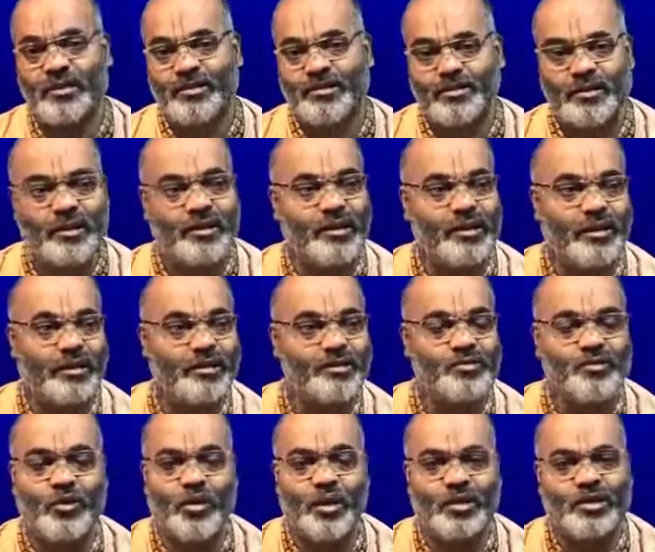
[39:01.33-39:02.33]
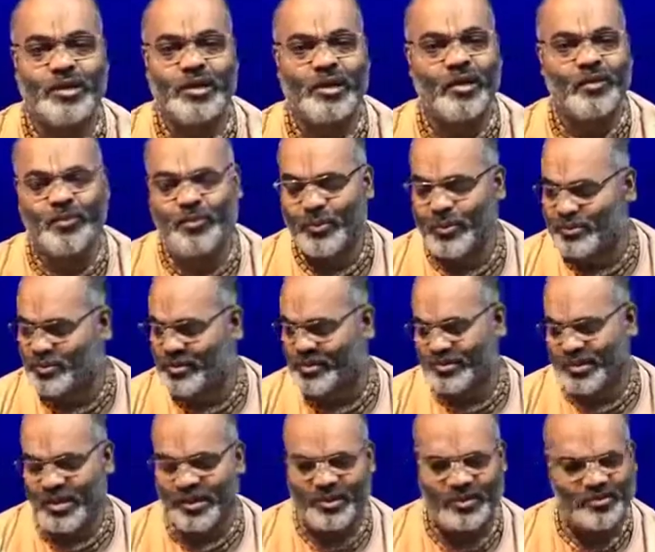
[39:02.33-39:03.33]
that it is not the
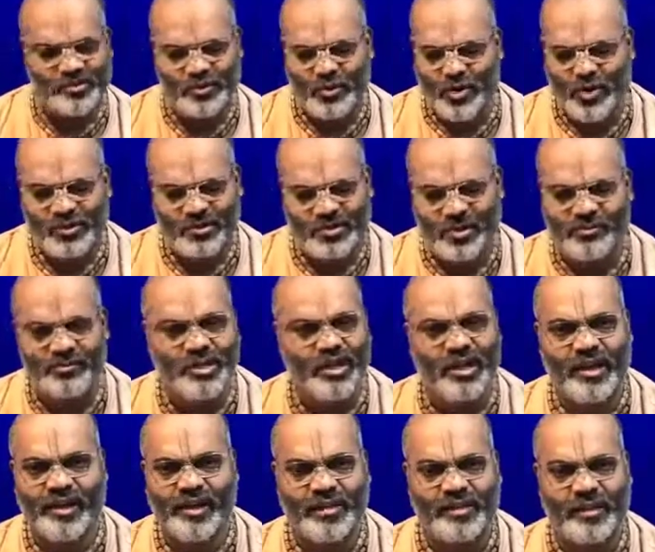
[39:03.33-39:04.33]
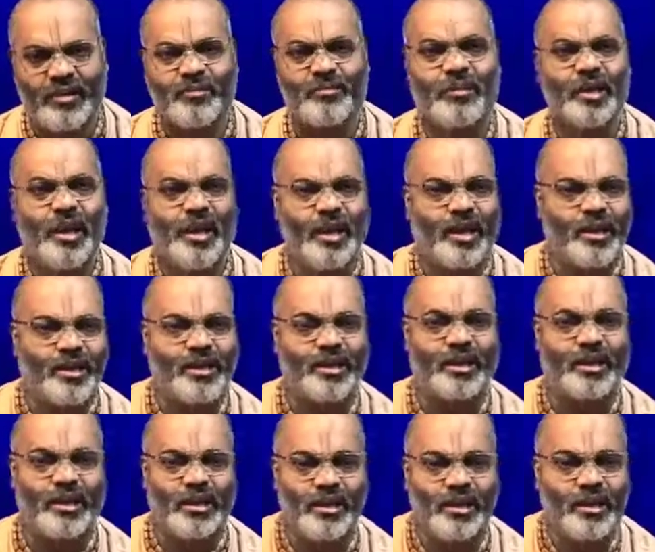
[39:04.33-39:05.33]
composition, it is not something written by
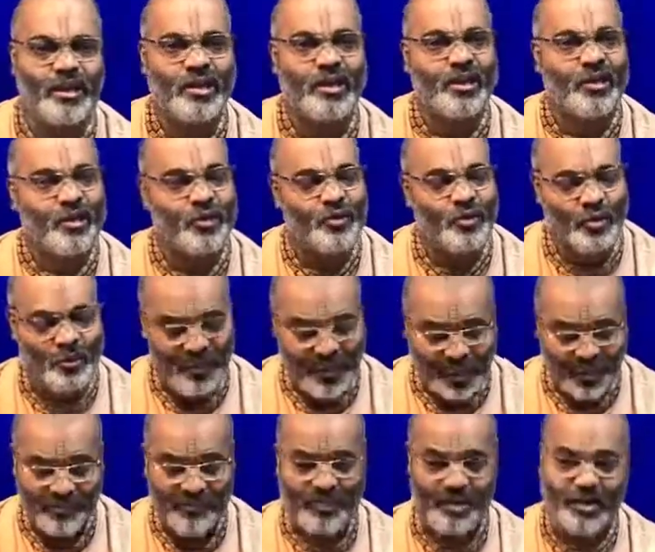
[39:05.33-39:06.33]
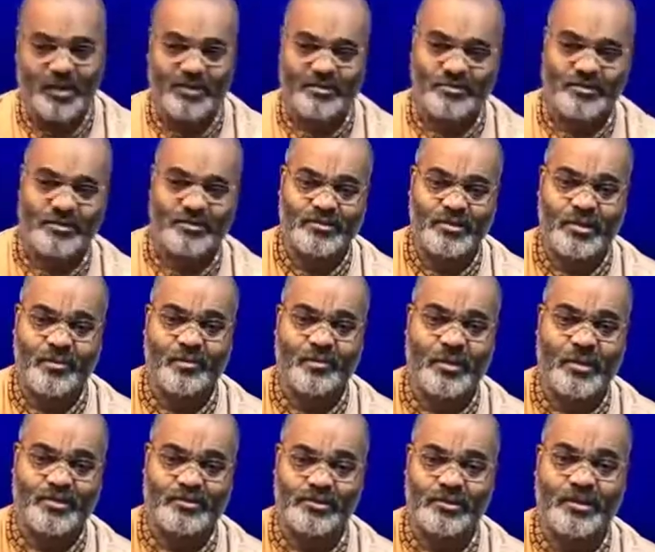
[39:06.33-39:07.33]
any human beings, that some
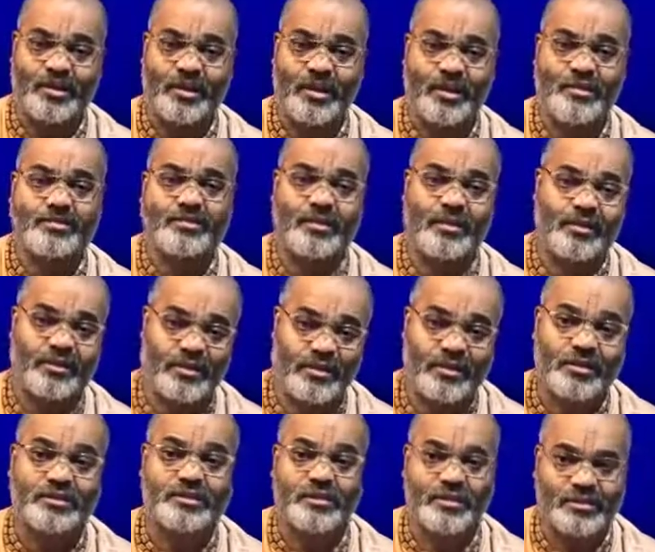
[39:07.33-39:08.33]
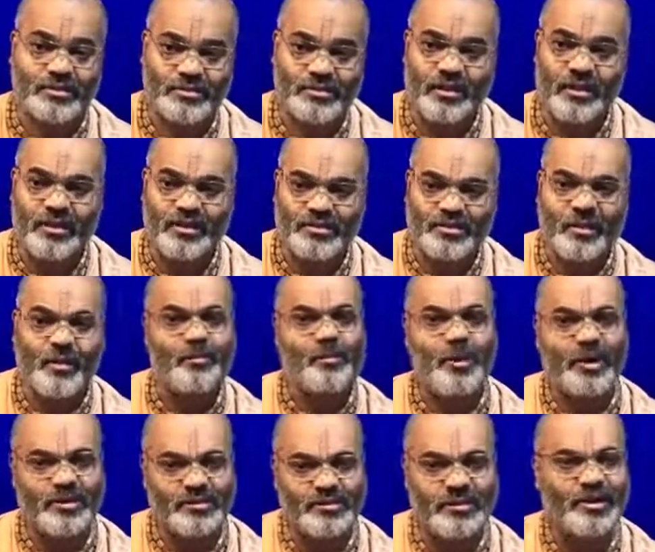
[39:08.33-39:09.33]
person has written this, some
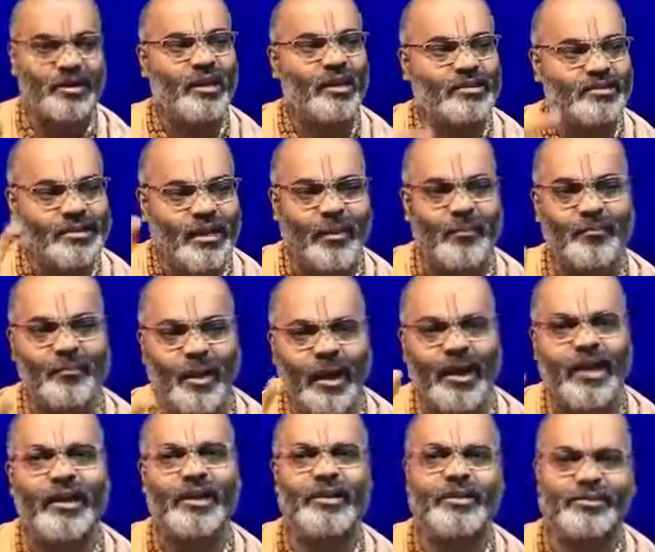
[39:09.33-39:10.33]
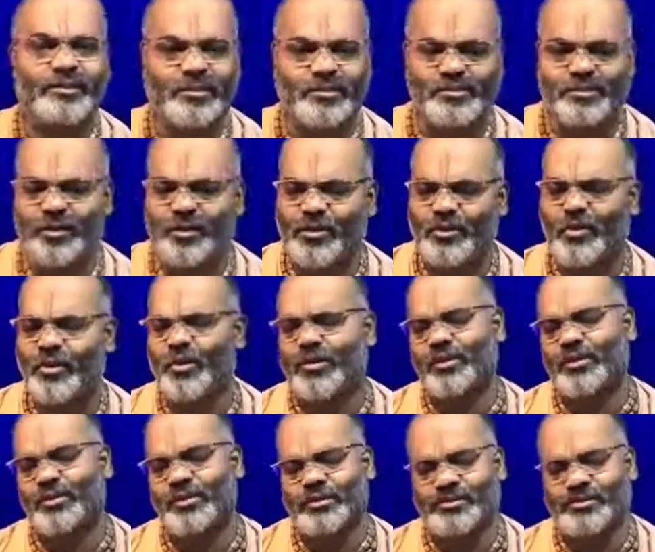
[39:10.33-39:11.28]
person has compiled this. No.